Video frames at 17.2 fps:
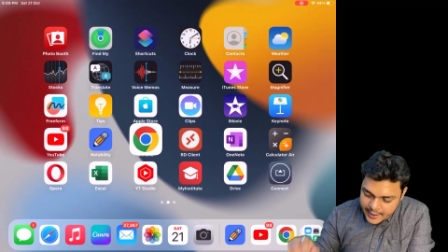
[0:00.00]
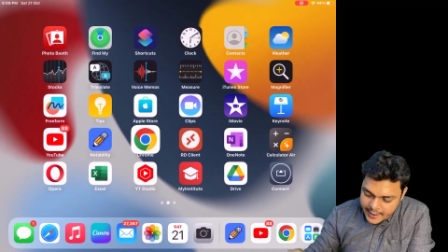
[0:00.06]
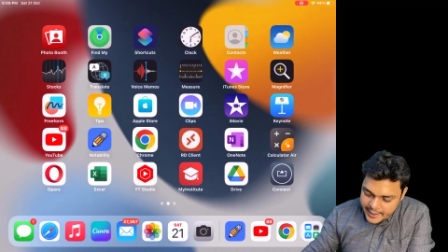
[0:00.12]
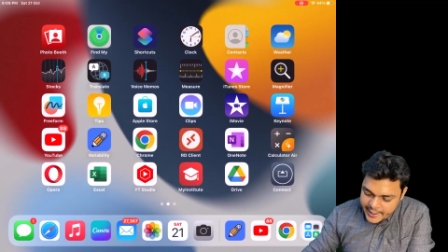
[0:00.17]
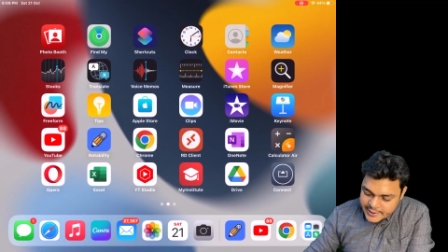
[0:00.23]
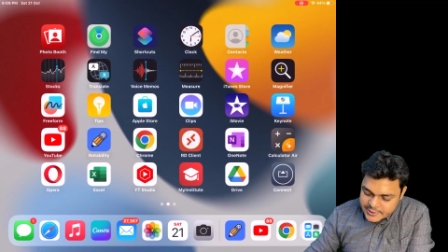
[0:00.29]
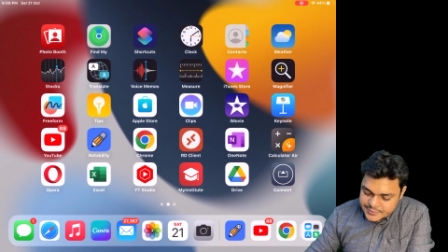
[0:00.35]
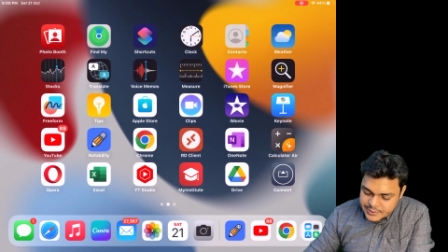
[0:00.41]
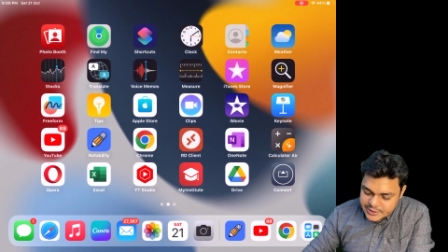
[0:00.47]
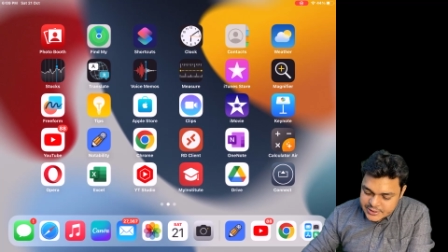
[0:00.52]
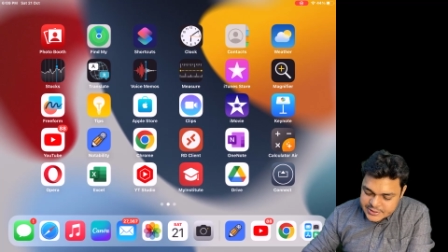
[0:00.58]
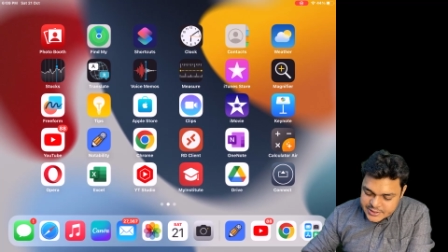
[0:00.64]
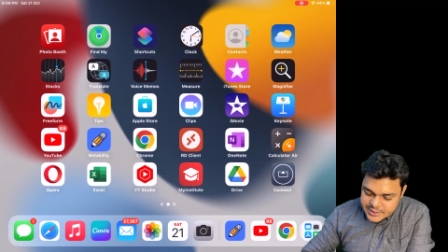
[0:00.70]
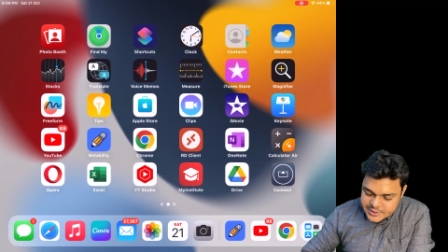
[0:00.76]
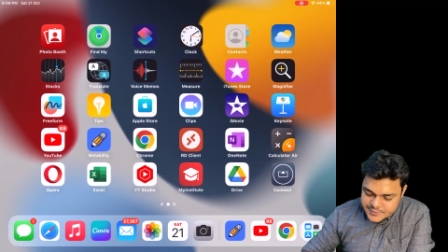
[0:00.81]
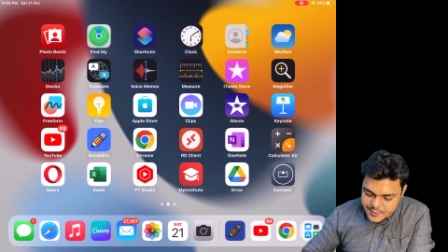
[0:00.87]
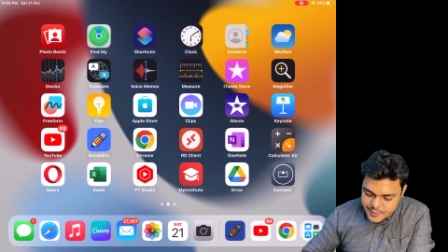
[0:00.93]
as we
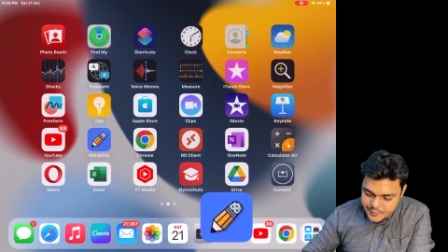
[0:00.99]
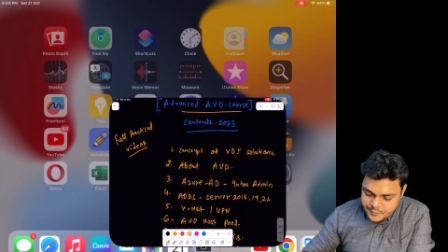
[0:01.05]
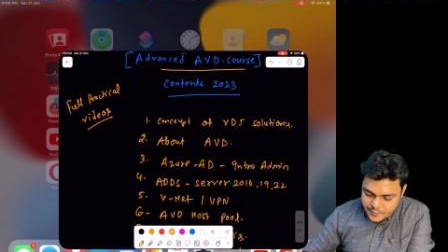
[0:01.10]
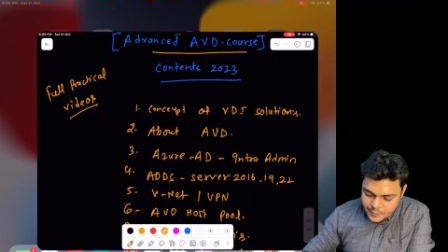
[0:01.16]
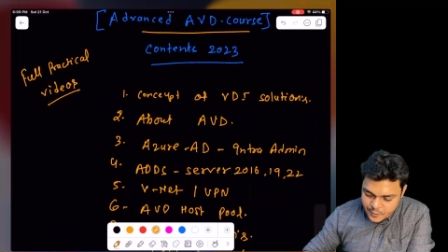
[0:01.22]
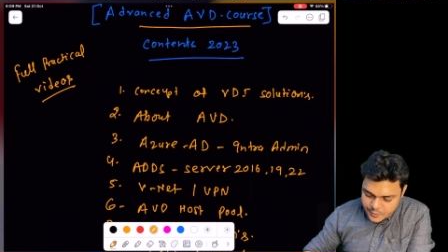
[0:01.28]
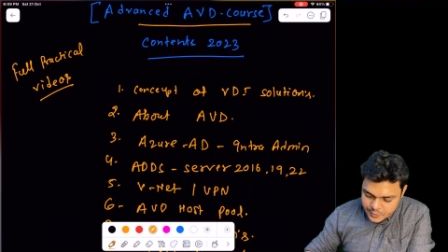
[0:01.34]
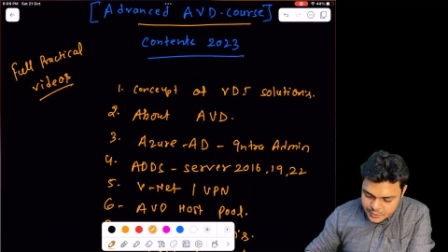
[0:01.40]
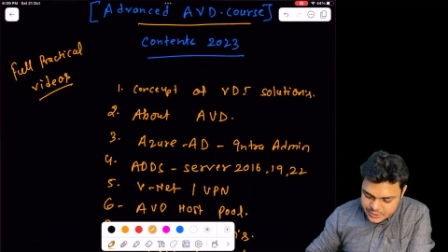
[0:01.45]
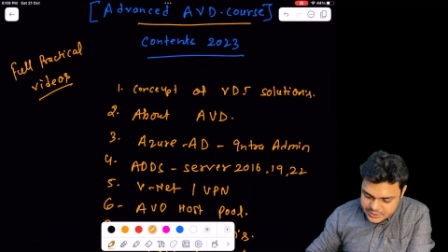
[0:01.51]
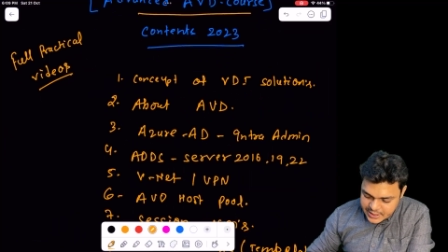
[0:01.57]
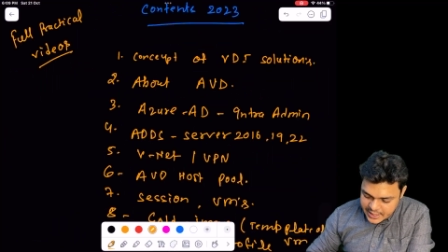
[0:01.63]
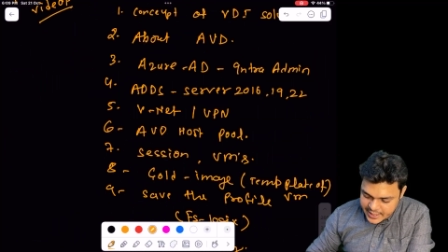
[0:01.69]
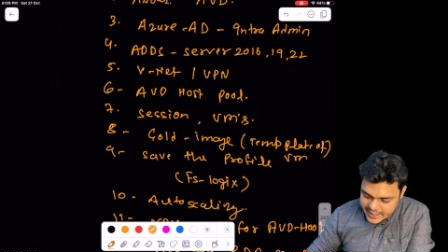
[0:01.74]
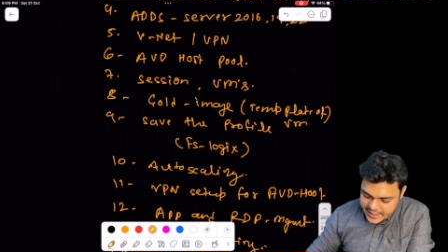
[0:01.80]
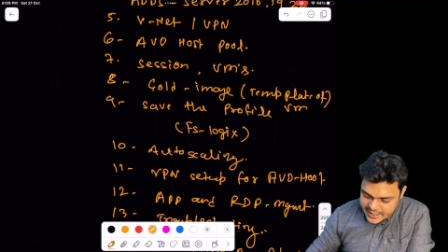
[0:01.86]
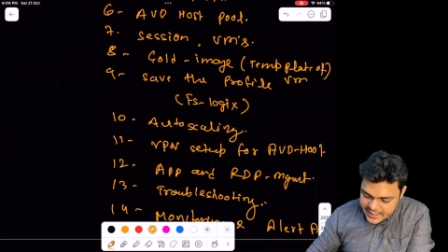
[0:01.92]
discussed before,
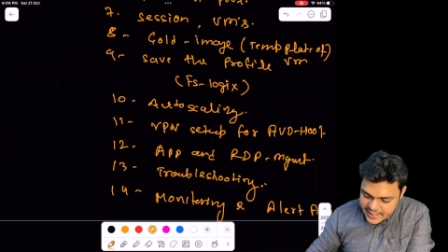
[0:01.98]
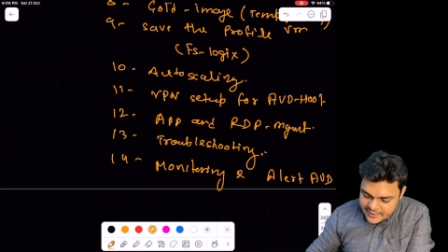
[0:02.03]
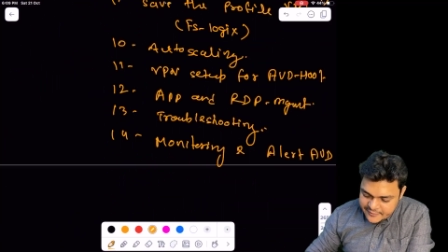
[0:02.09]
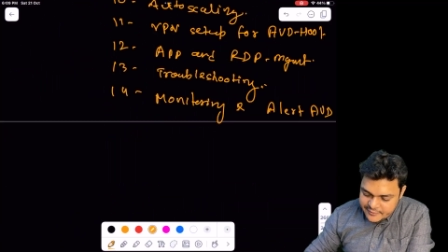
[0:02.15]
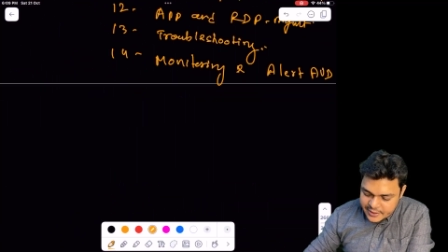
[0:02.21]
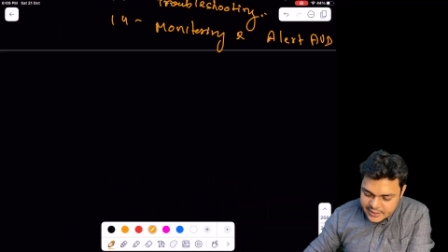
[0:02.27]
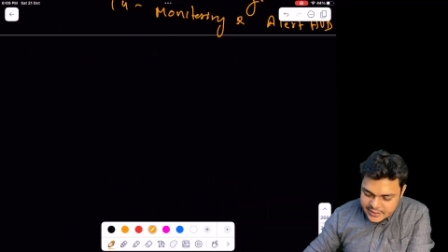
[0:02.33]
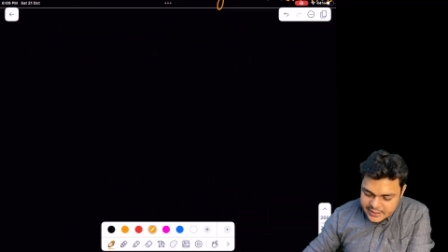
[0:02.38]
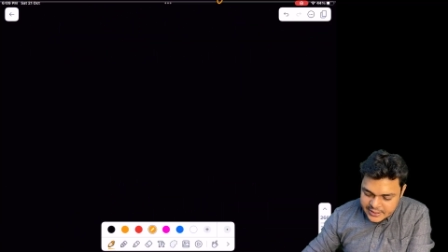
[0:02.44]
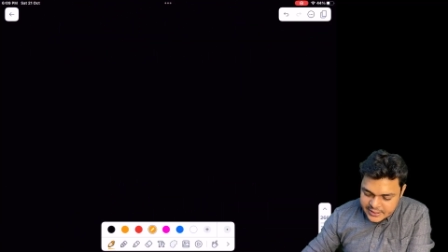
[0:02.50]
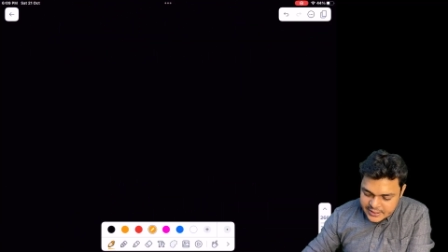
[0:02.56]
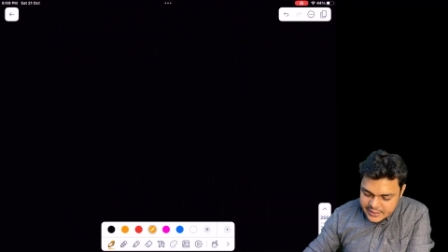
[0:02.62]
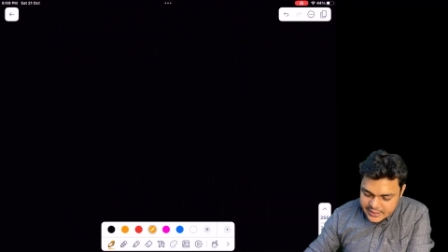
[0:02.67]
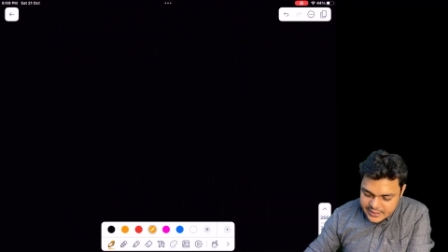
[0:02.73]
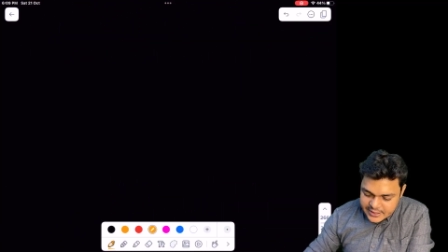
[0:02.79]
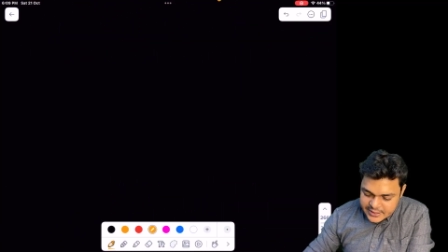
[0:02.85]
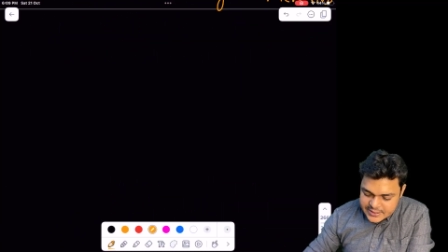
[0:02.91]
the
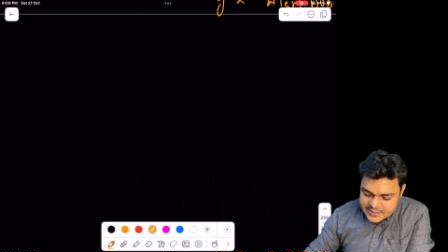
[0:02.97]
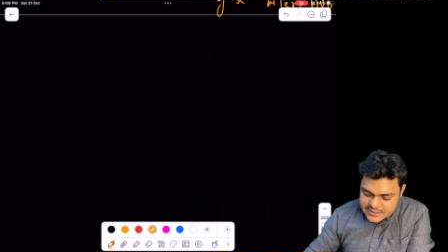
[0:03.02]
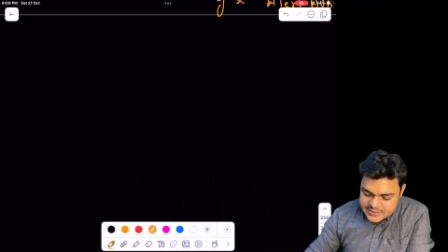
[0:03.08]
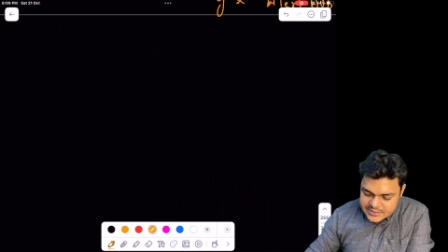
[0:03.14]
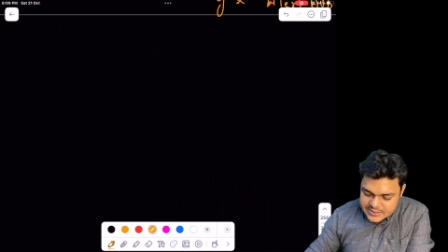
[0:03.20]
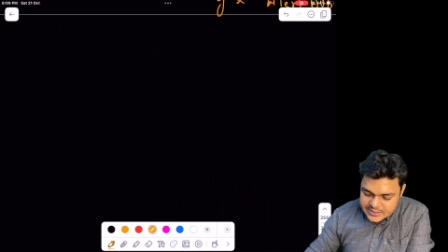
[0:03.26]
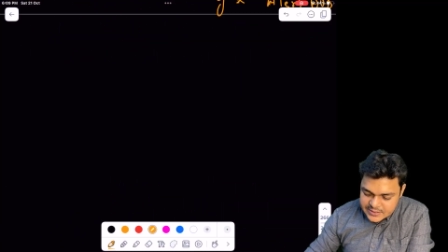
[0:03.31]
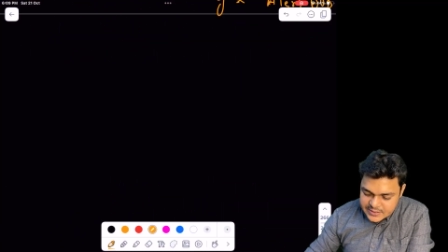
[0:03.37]
AVD is